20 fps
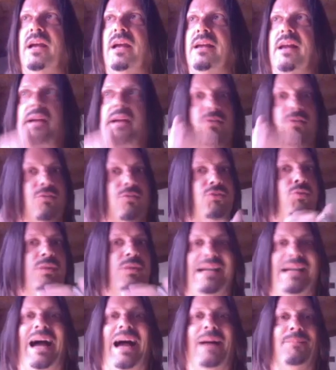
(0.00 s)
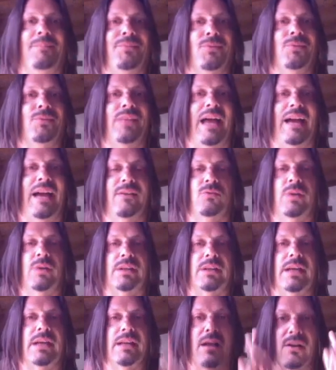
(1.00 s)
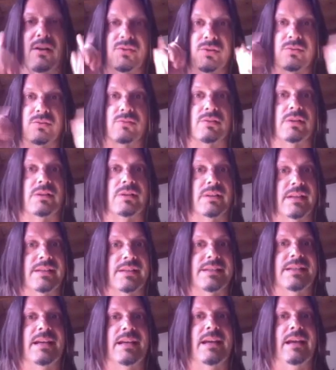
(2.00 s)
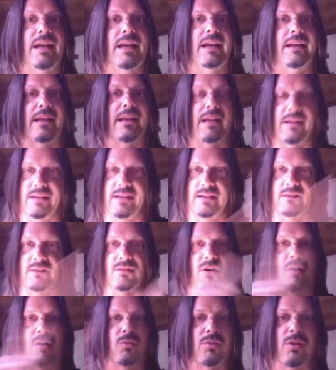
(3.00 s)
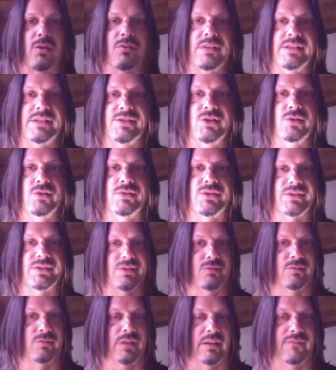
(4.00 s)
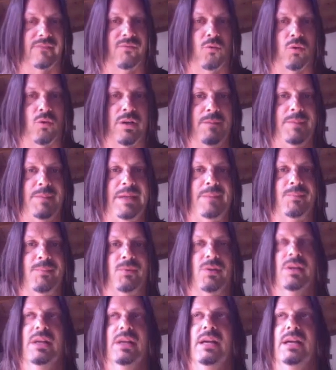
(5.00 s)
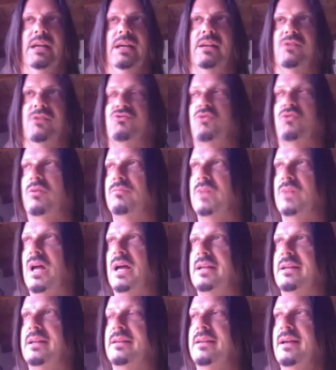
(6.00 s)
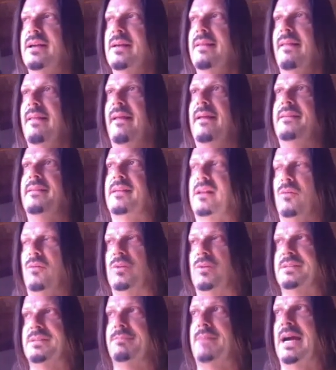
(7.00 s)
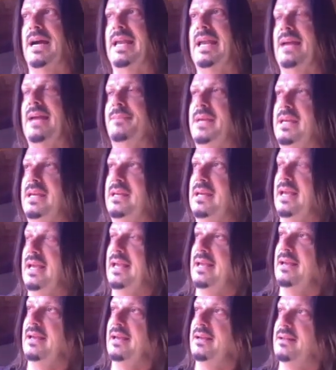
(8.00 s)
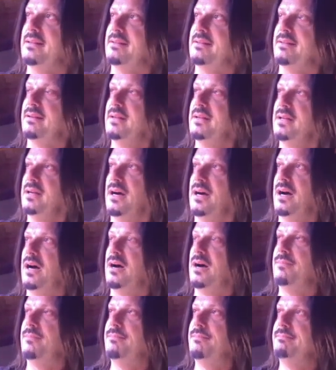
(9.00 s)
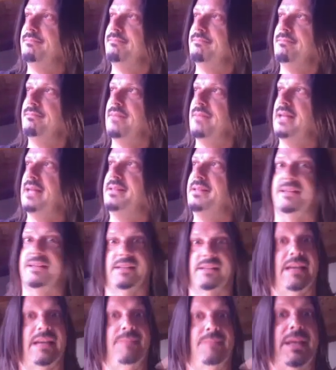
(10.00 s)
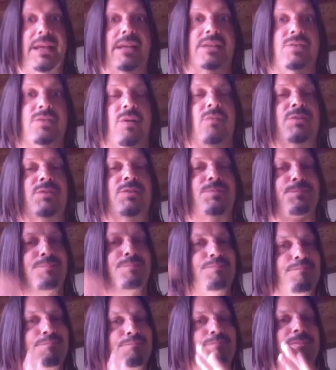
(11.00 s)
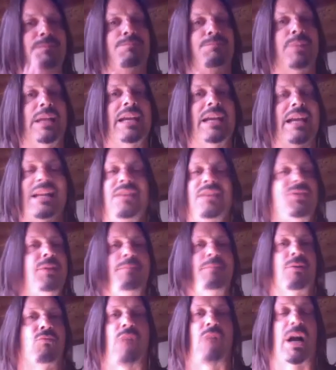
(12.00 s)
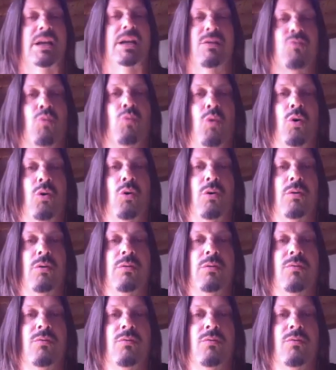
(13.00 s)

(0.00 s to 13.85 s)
I learned to adapt through that quickly. And I also learned to listen and how to get along with all these dudes, because there were like 40 people in a drum line. And then I went to Miami and did the same thing. So I was playing anything but rock and roll.